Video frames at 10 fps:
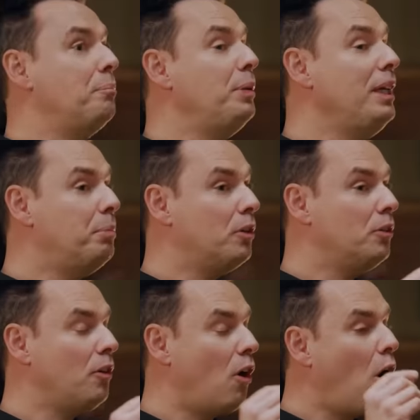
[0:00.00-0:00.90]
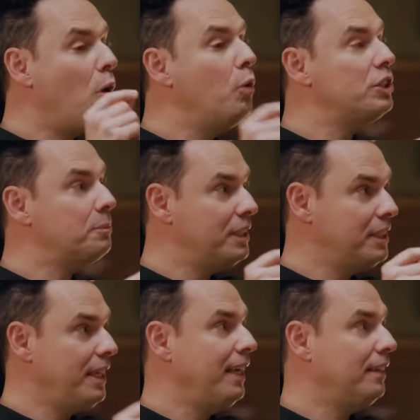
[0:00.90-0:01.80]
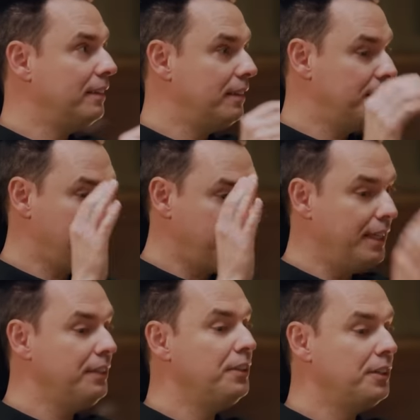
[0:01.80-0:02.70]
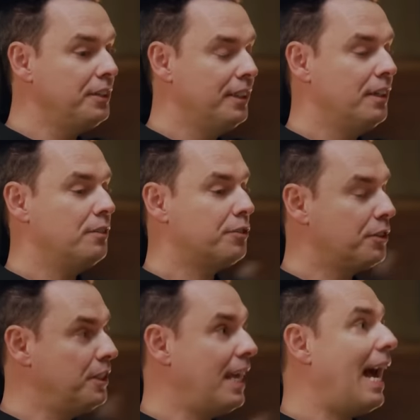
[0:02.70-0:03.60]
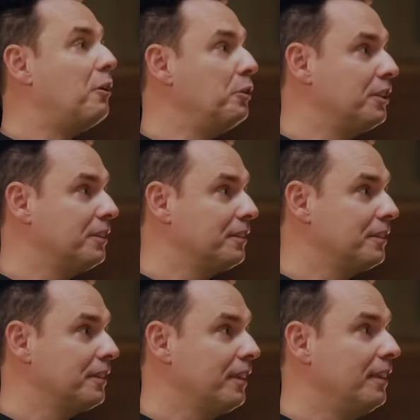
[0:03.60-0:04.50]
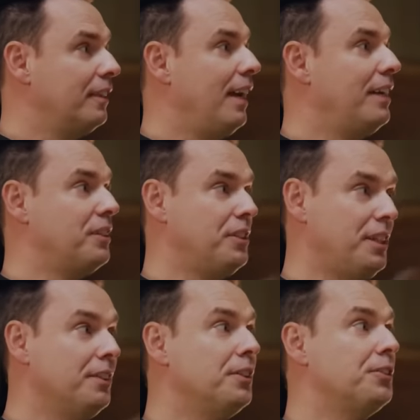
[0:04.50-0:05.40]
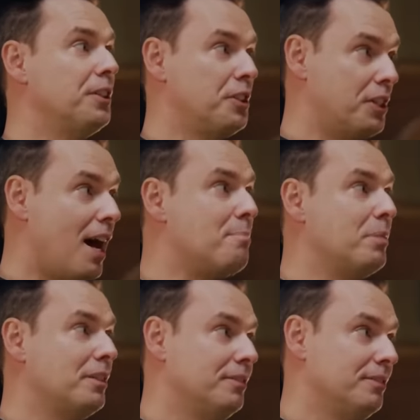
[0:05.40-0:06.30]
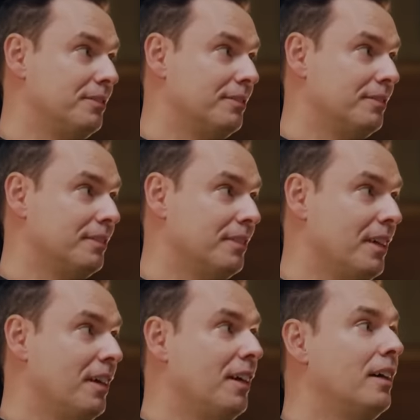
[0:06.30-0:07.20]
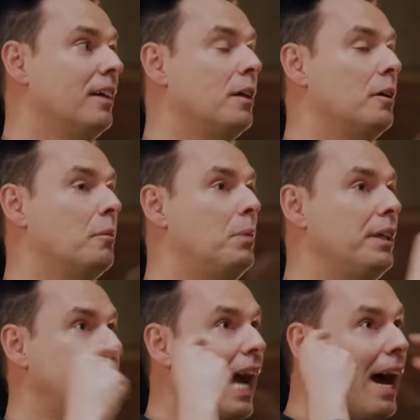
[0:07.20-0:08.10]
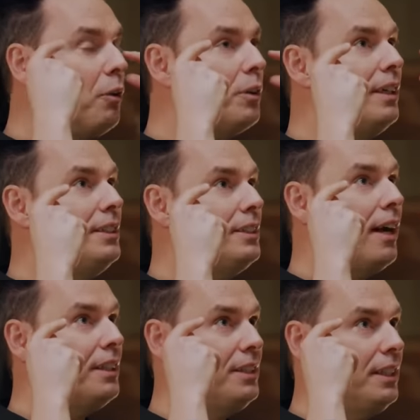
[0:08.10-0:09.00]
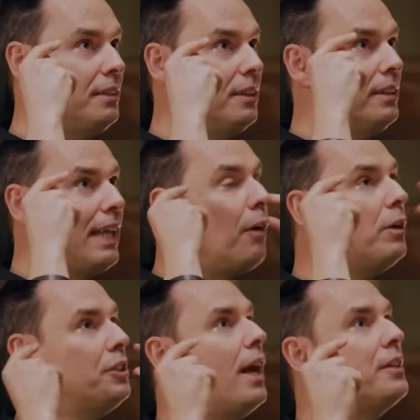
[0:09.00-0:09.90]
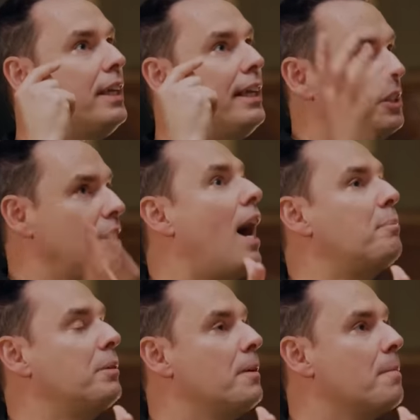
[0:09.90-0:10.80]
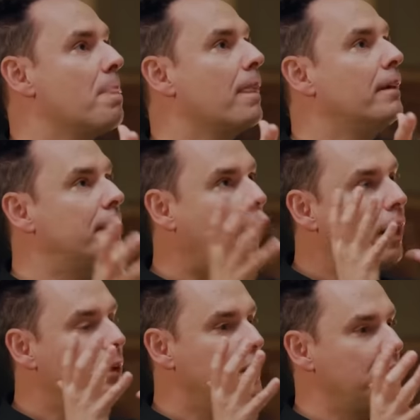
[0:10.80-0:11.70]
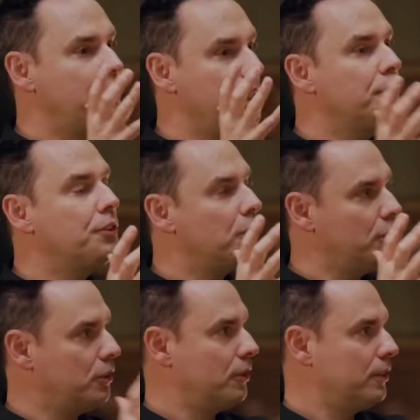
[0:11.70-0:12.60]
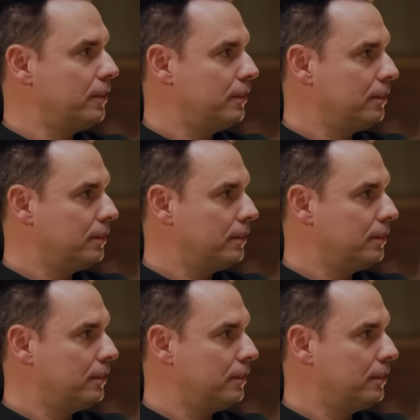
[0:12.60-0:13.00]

And people always mistake the signal for doubt as a signal to stop. Tell me but more. doubt is not a doubt is not saying stop. Doubt is a signal to learn.